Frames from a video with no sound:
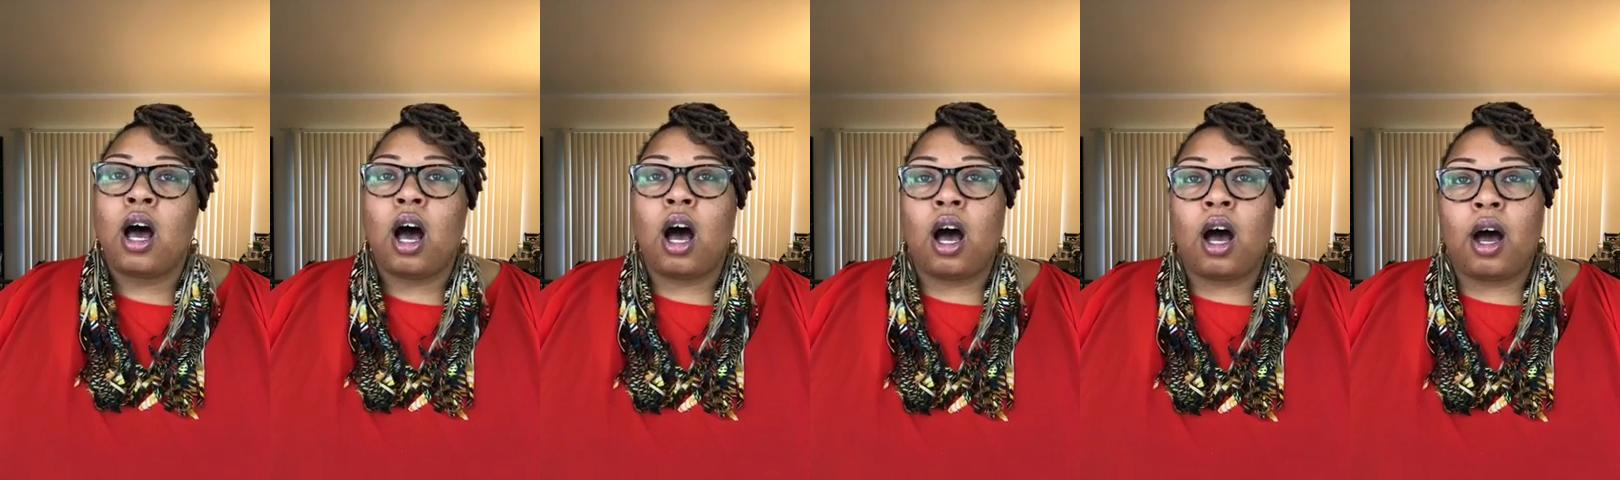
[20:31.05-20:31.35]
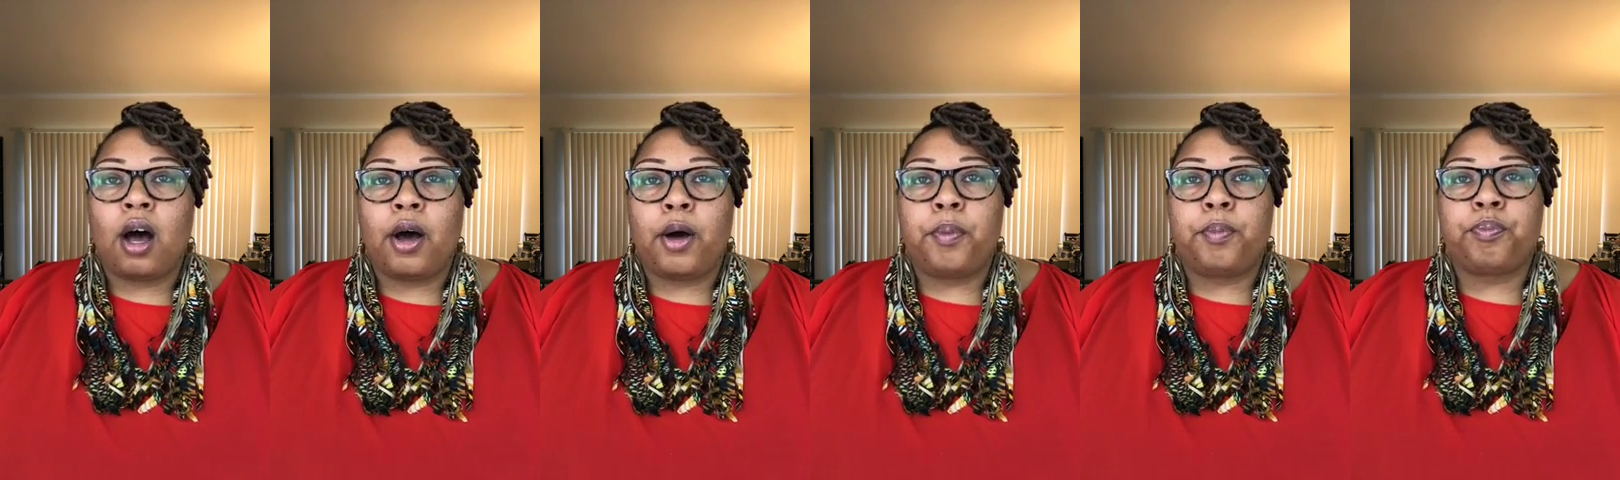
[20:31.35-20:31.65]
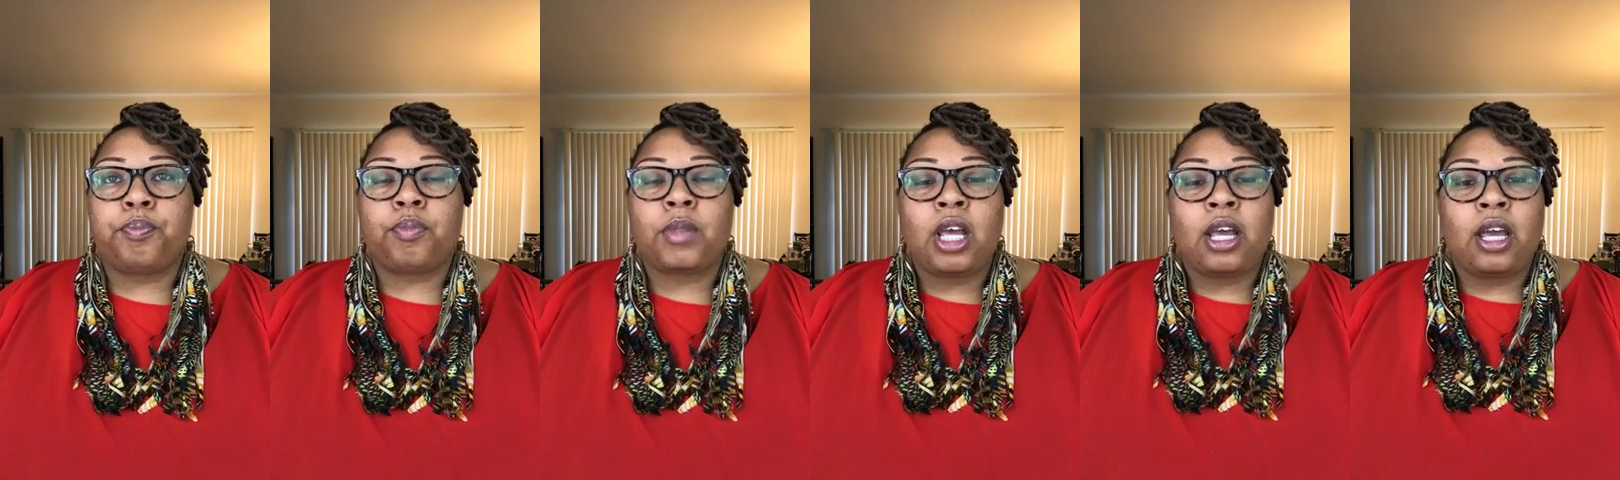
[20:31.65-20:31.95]

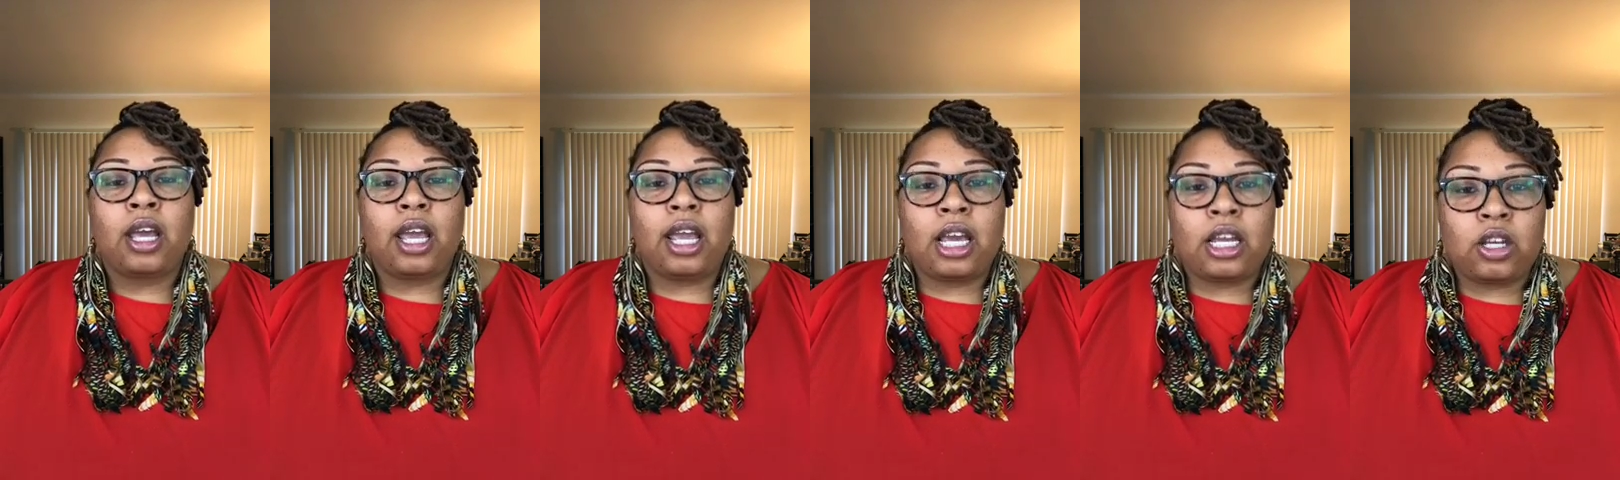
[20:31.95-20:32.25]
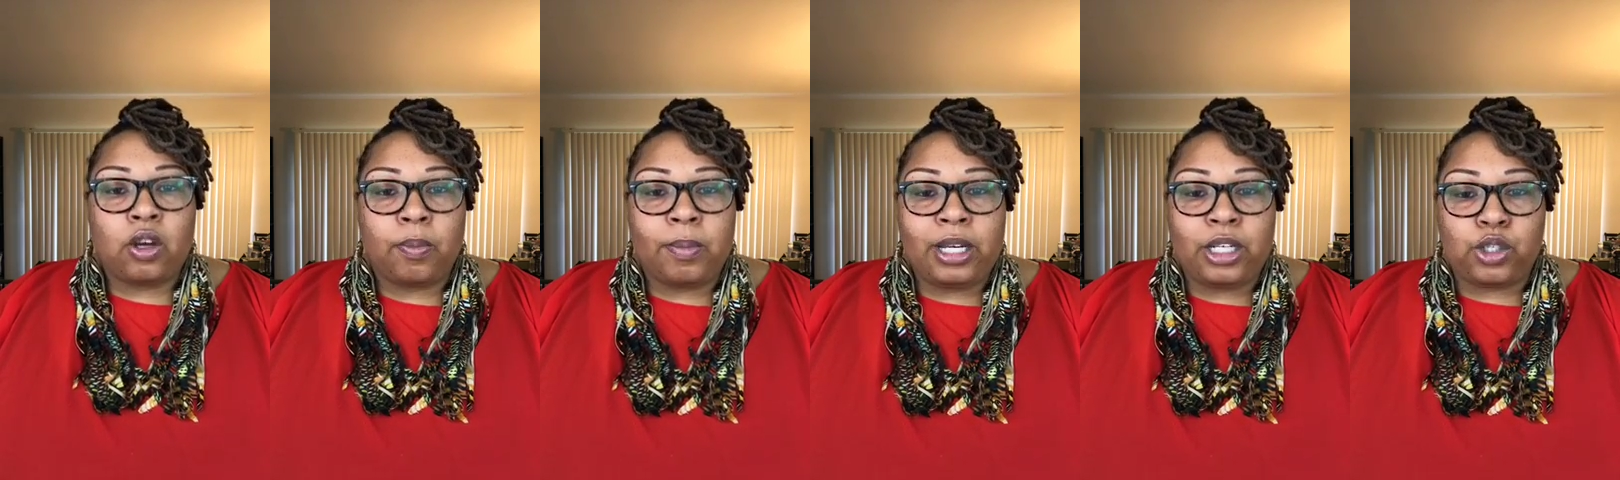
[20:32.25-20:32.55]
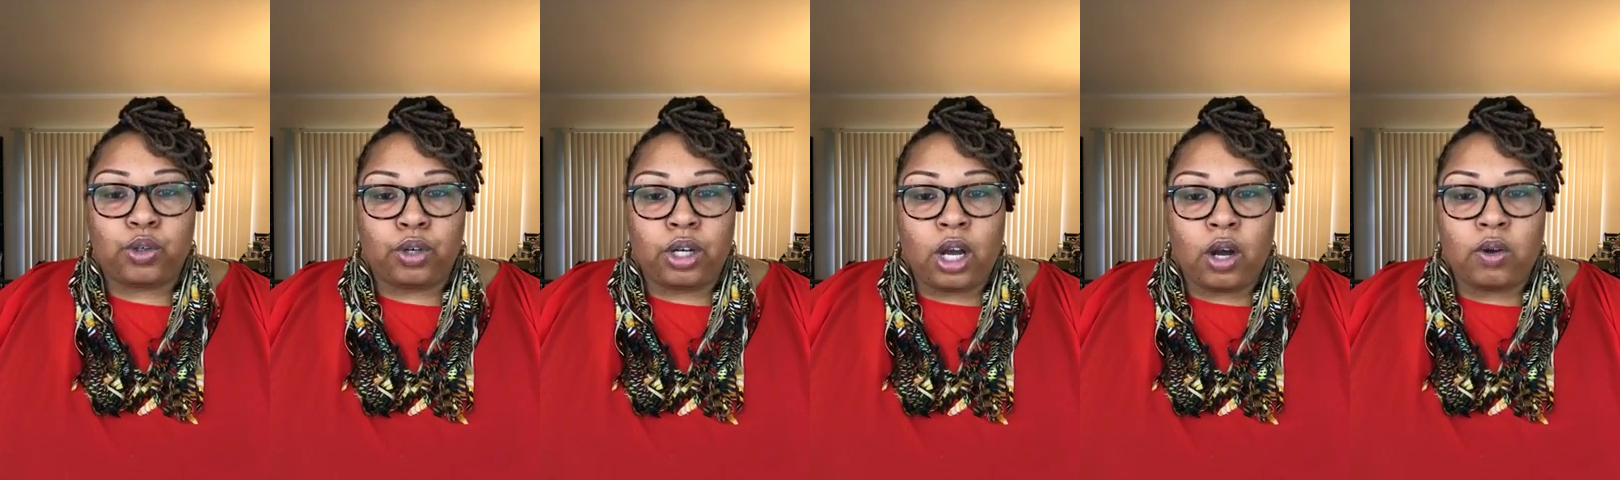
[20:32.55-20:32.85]

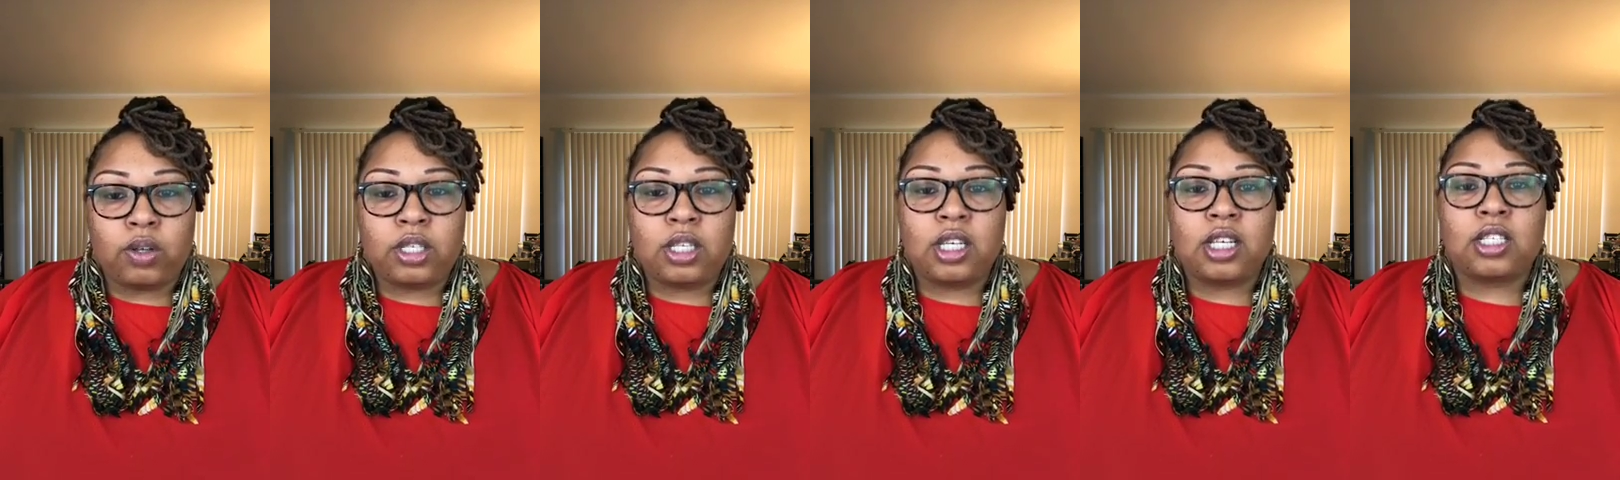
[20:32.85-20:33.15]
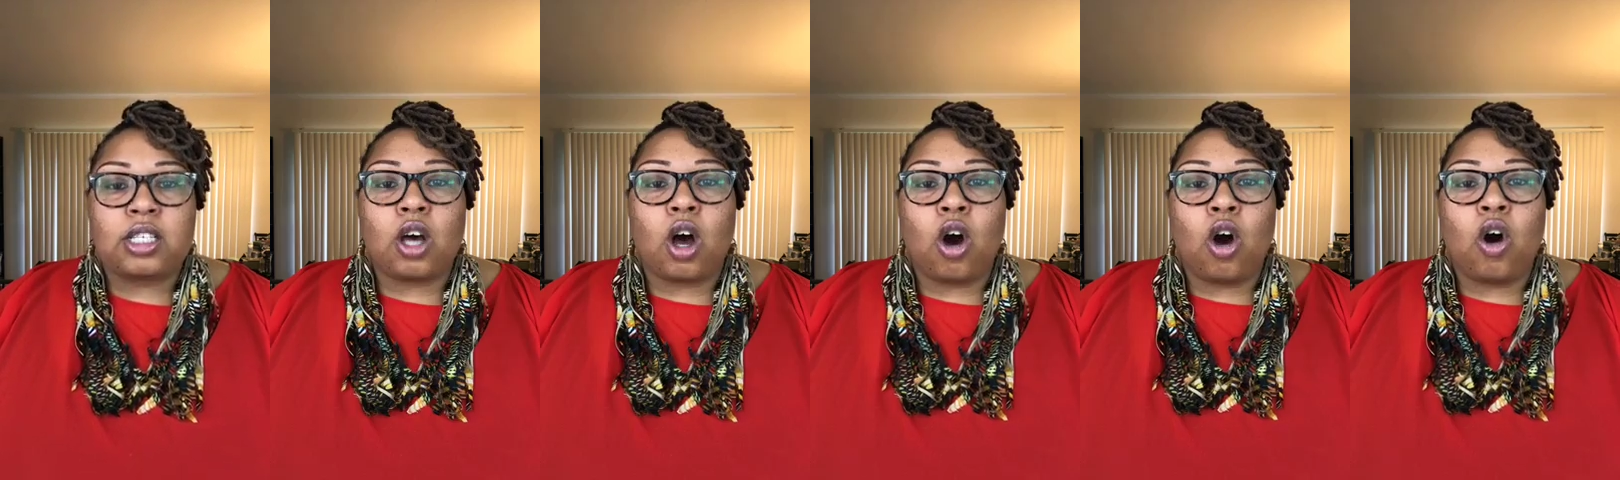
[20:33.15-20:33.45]
endometriosis,